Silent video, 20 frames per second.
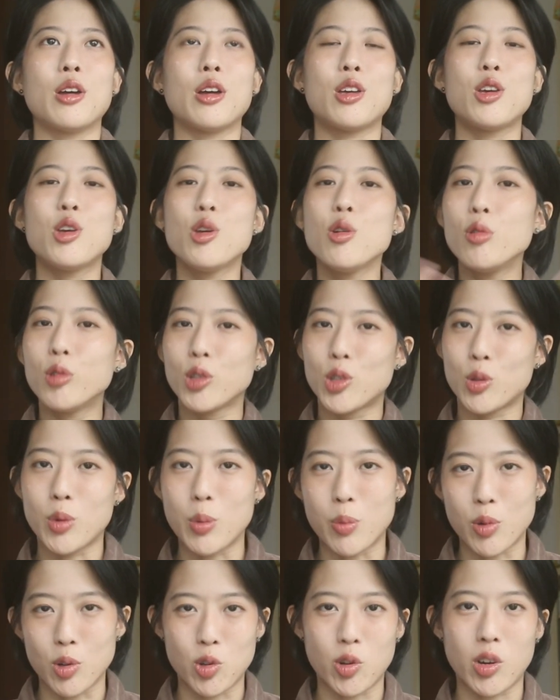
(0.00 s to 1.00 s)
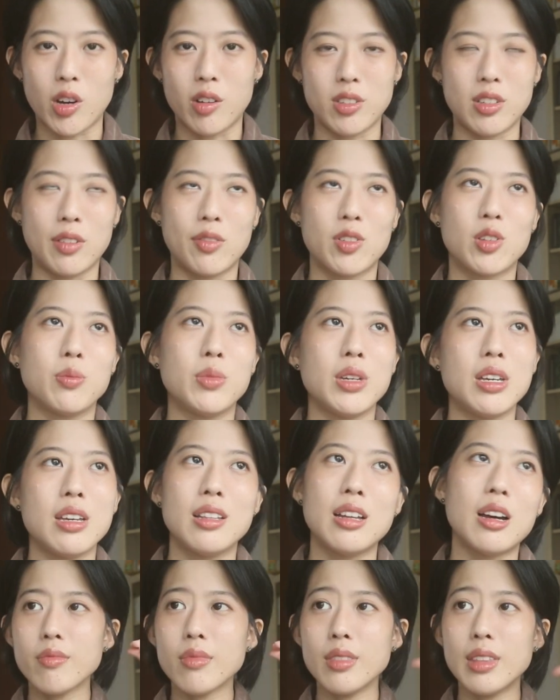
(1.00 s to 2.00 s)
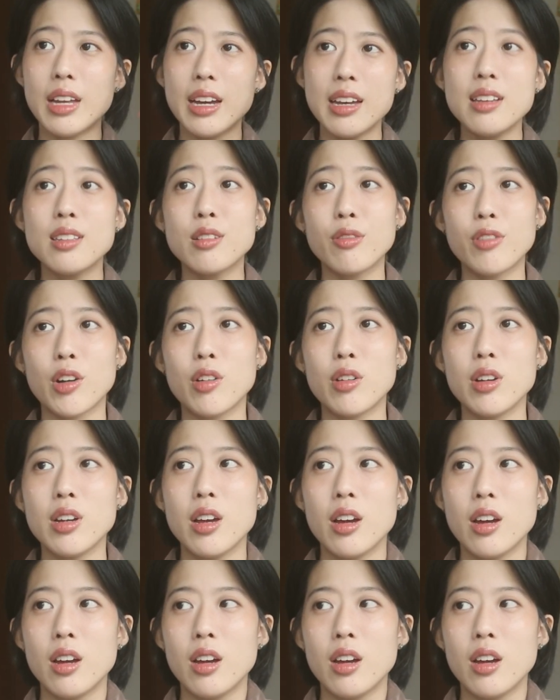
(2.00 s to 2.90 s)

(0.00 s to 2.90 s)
huge we portray ourselves to be. There is a very